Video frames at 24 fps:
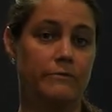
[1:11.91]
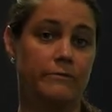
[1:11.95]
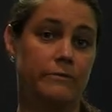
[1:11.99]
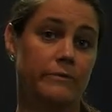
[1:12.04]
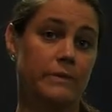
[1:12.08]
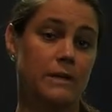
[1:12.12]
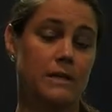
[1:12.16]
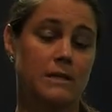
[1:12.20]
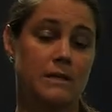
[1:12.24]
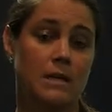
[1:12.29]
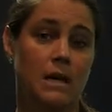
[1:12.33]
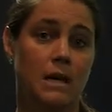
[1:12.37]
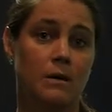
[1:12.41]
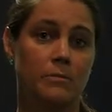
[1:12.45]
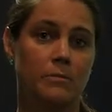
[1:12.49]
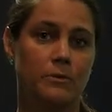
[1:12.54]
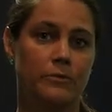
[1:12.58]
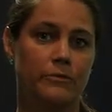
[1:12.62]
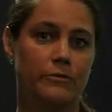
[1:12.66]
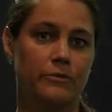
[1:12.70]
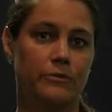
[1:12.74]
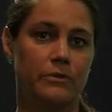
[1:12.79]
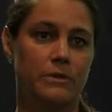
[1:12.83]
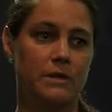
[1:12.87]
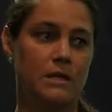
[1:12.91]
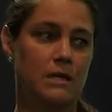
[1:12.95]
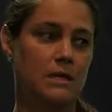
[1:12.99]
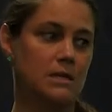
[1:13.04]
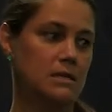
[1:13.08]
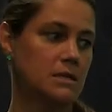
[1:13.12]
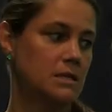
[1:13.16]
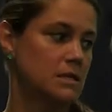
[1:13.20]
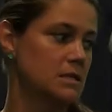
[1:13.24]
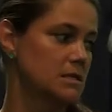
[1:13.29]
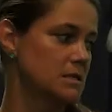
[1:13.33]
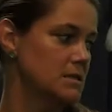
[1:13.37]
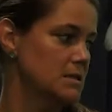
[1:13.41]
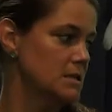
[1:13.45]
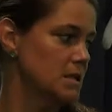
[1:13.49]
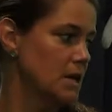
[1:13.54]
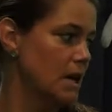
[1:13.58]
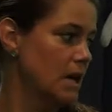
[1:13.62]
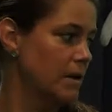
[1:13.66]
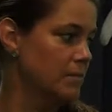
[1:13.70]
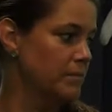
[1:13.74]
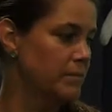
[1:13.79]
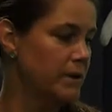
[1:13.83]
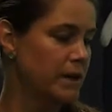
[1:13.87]
example for these is the
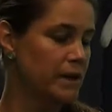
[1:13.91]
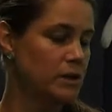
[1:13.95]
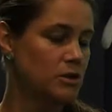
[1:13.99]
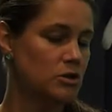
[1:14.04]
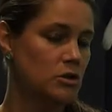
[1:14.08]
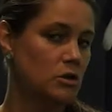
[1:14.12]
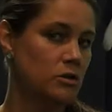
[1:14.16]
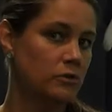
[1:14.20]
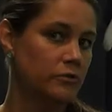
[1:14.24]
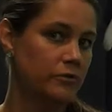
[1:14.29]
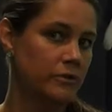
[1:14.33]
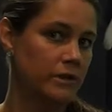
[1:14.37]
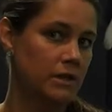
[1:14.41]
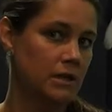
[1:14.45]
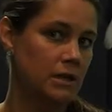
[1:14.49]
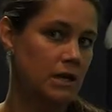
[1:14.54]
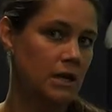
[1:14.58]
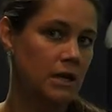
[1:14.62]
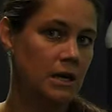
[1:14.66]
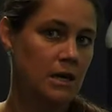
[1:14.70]
humpback dolphin,